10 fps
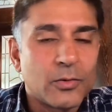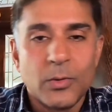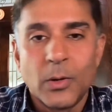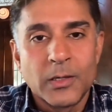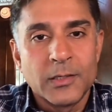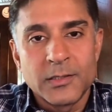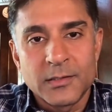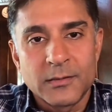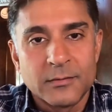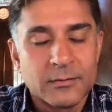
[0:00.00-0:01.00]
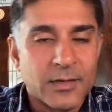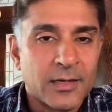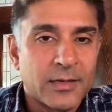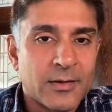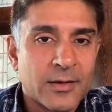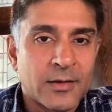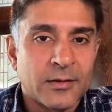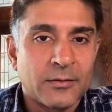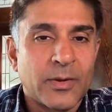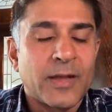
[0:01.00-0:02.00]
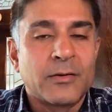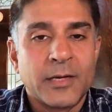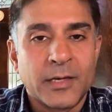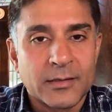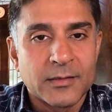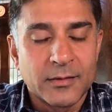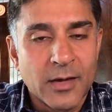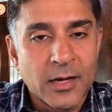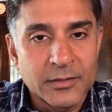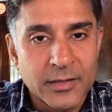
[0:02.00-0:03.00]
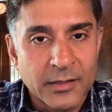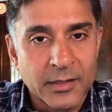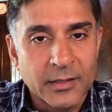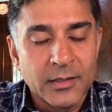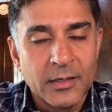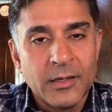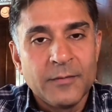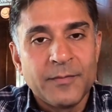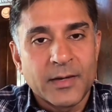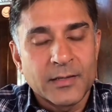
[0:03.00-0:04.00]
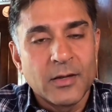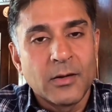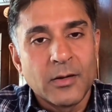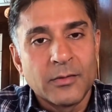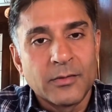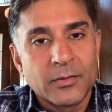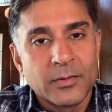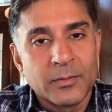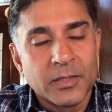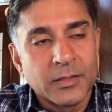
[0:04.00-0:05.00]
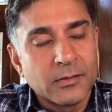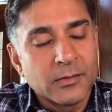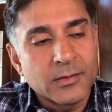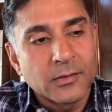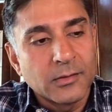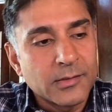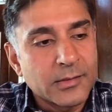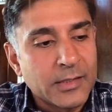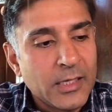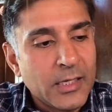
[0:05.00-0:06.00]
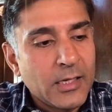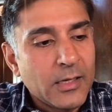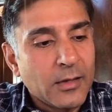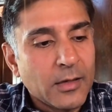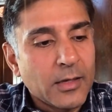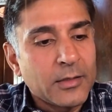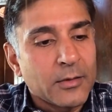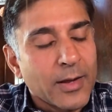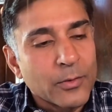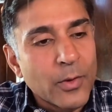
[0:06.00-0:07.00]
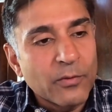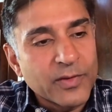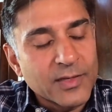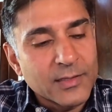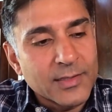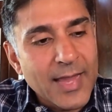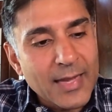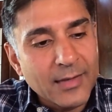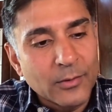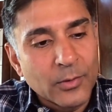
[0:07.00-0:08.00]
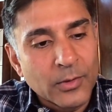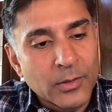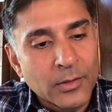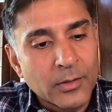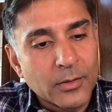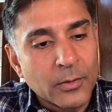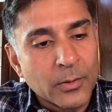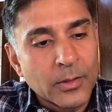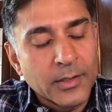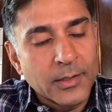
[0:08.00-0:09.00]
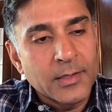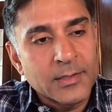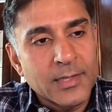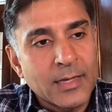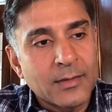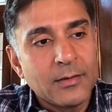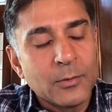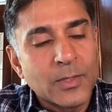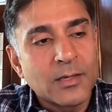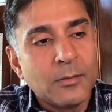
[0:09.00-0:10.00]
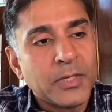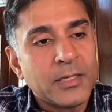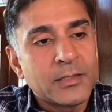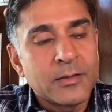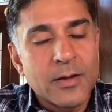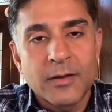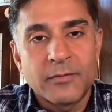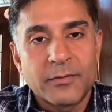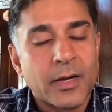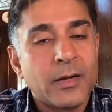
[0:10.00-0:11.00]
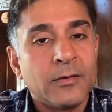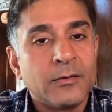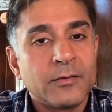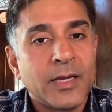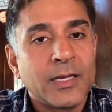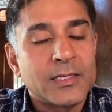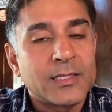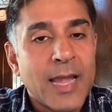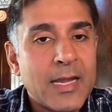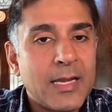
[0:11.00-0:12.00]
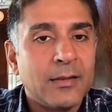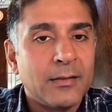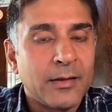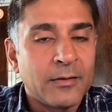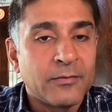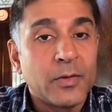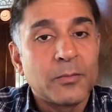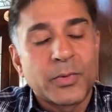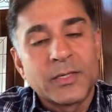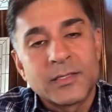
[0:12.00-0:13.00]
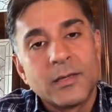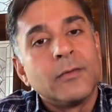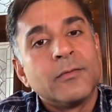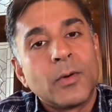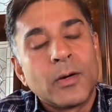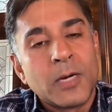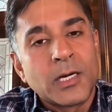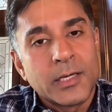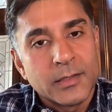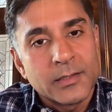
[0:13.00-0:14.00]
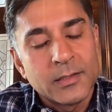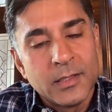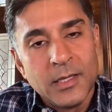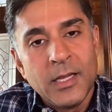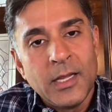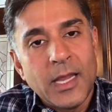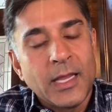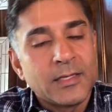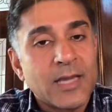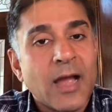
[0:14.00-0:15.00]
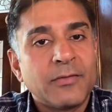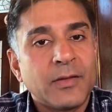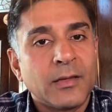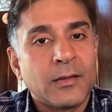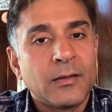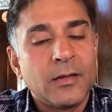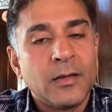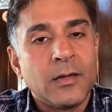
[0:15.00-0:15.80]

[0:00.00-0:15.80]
quotas and rhetoric to the contrary that has gone on through the political circles. I don't know if it is that or it is that U.S. companies are not afraid of extending their footprints into foreign markets and staffing